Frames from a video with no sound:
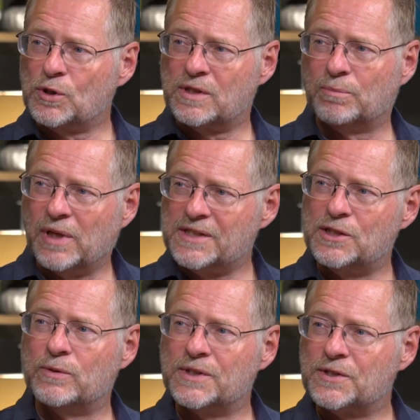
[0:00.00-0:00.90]
supposed to
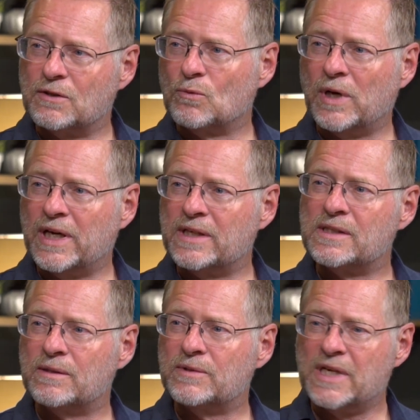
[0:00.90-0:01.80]
bless you in certain
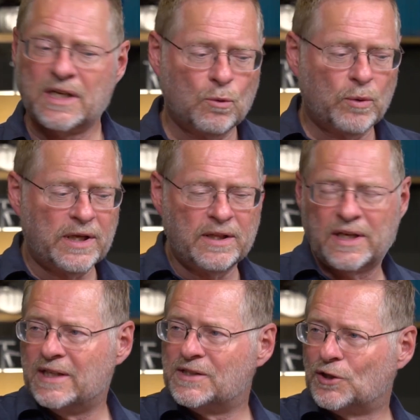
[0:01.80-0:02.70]
ways to take away
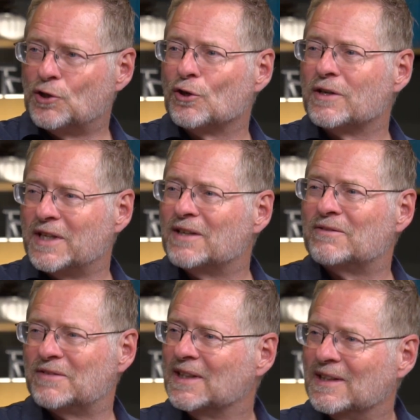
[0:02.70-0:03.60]
the insecurity
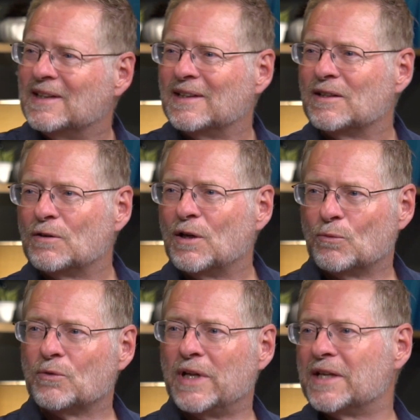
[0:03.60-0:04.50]
of
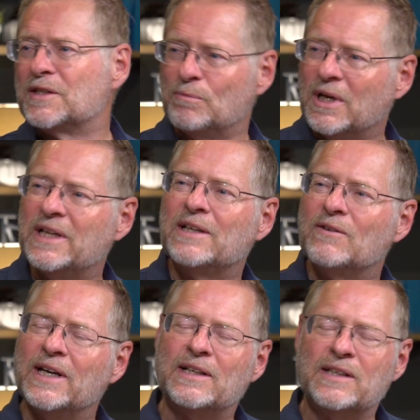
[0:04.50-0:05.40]
right. related to money,
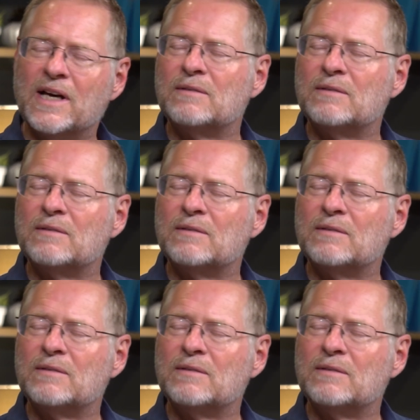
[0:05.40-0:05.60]
right? Yeah.